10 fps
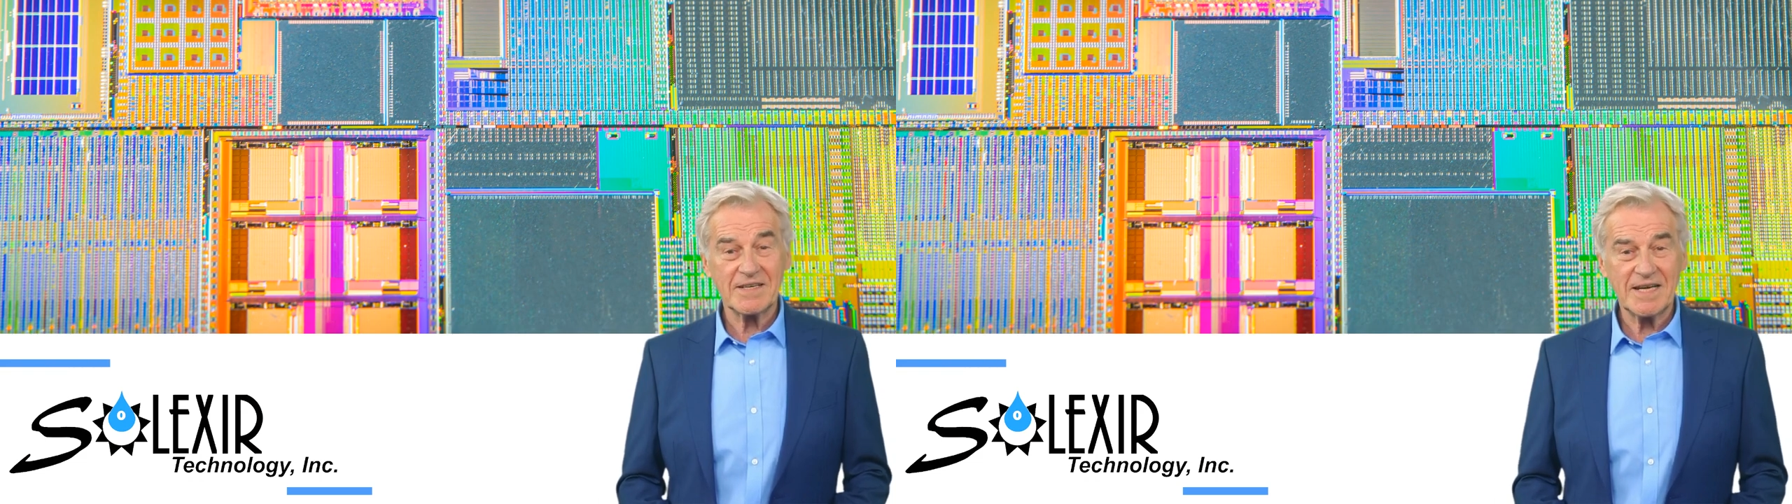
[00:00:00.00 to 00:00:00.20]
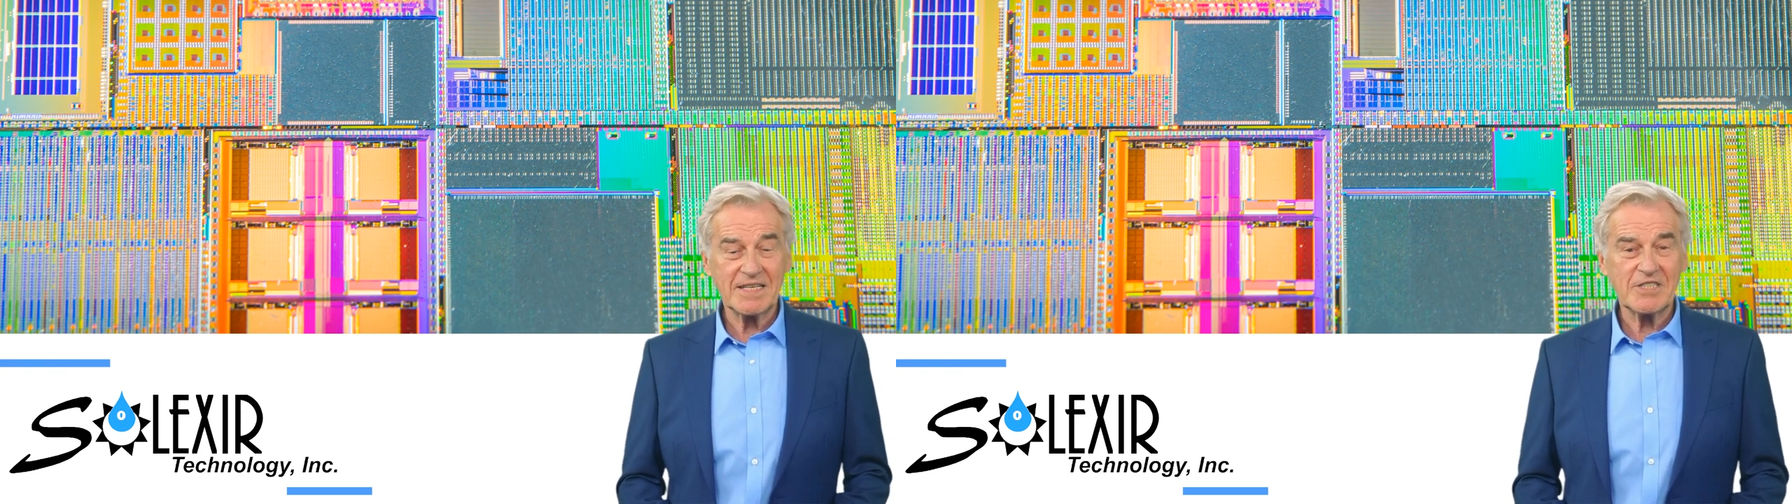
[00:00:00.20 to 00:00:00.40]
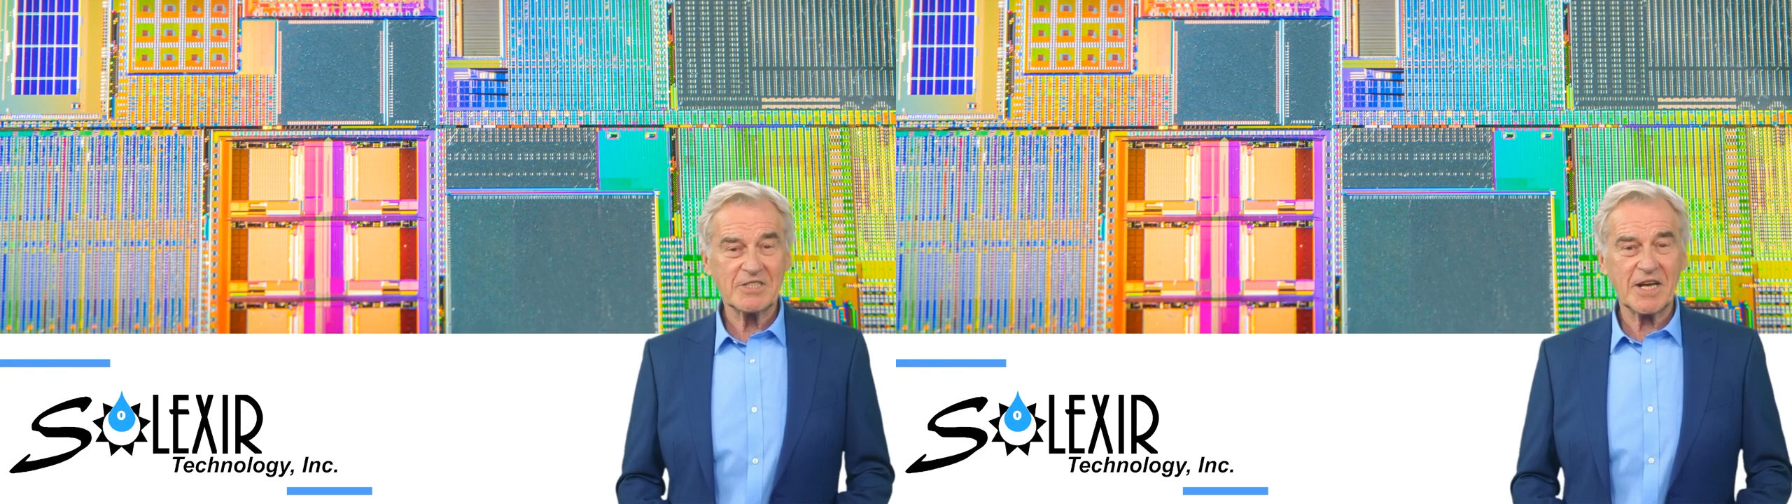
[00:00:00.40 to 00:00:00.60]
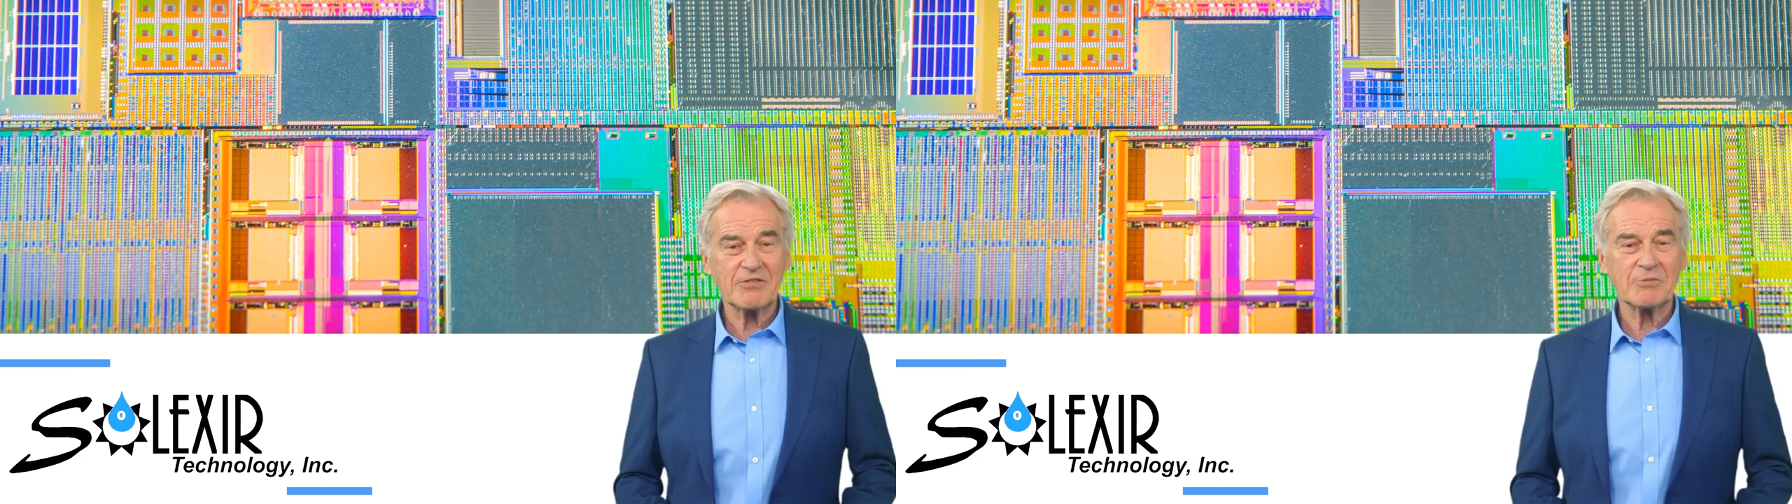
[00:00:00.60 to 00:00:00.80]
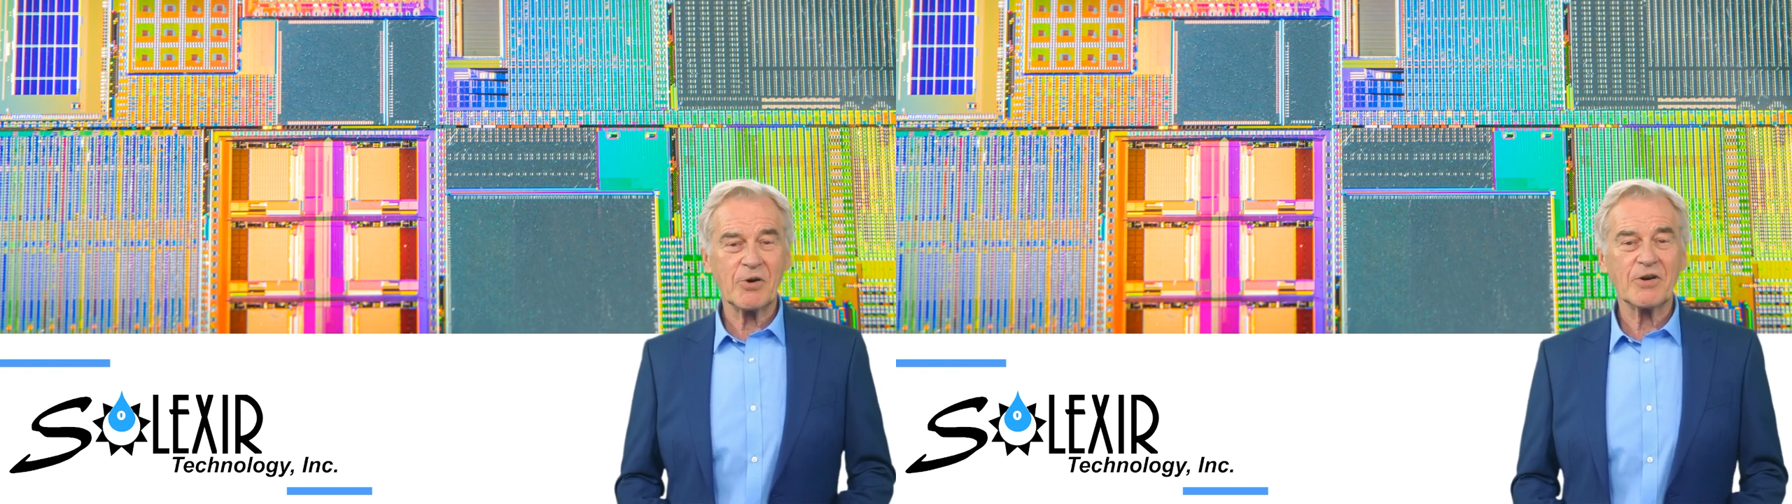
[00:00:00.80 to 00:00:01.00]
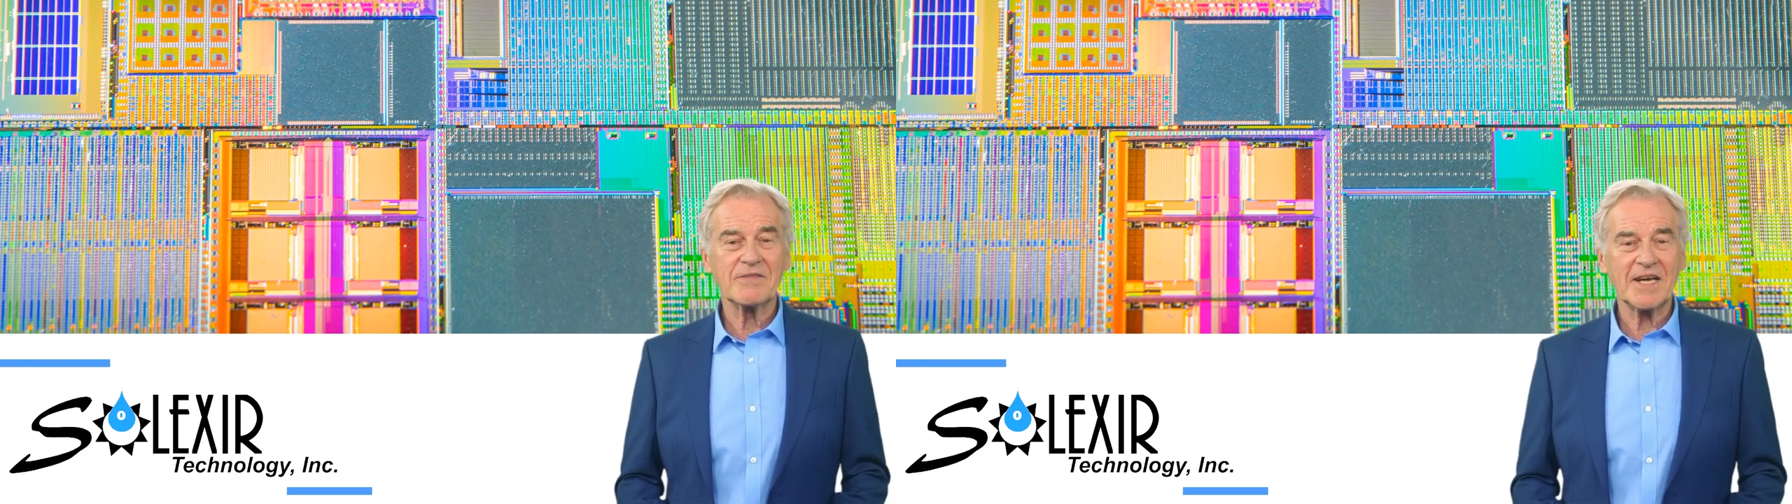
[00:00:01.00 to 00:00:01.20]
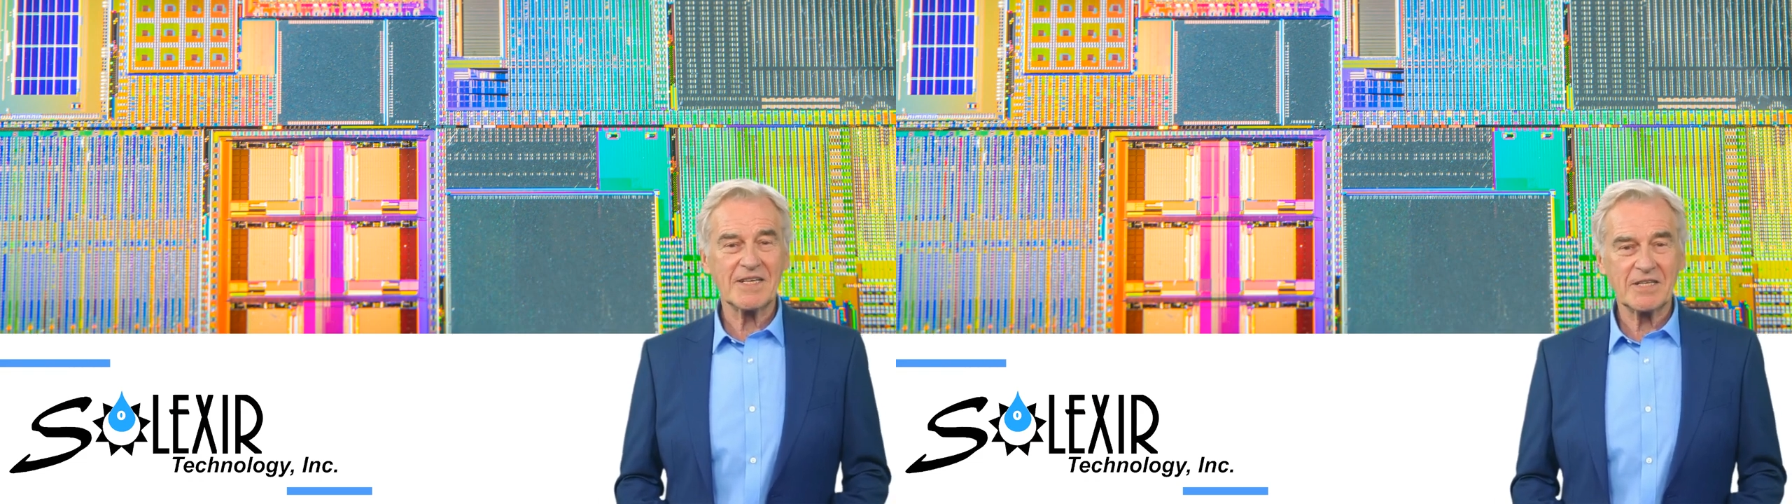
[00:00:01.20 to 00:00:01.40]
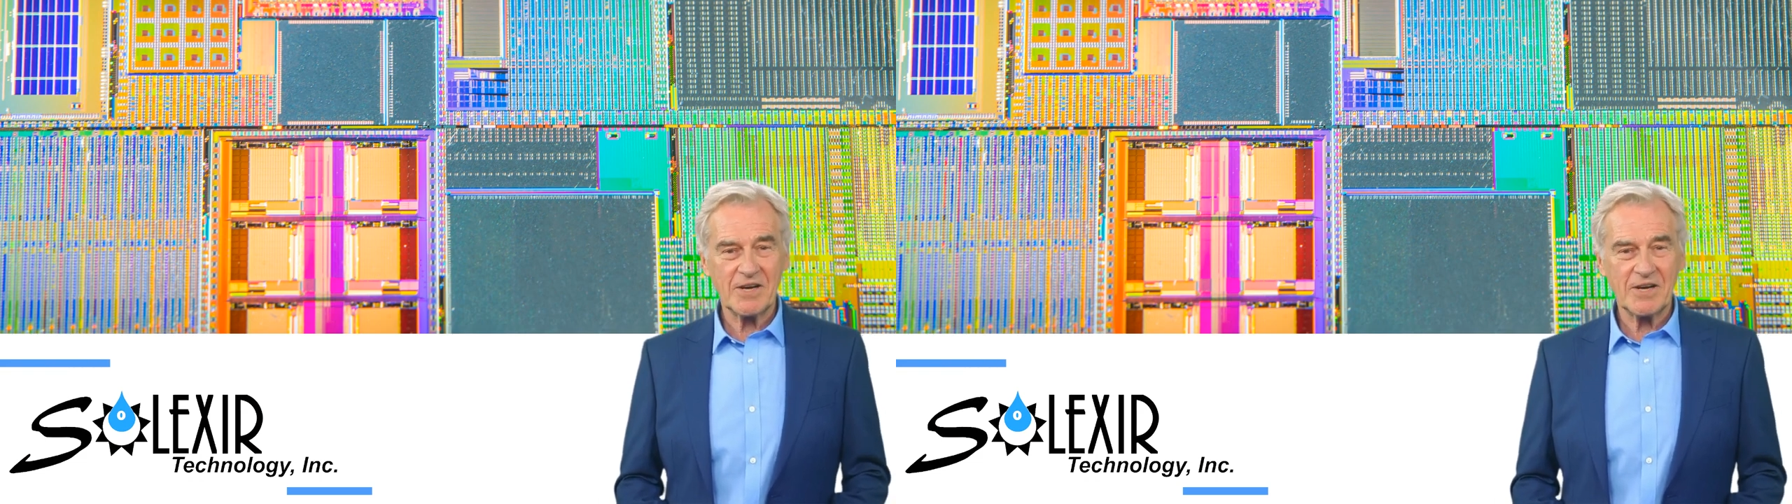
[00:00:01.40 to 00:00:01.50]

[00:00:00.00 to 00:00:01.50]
and discover more about our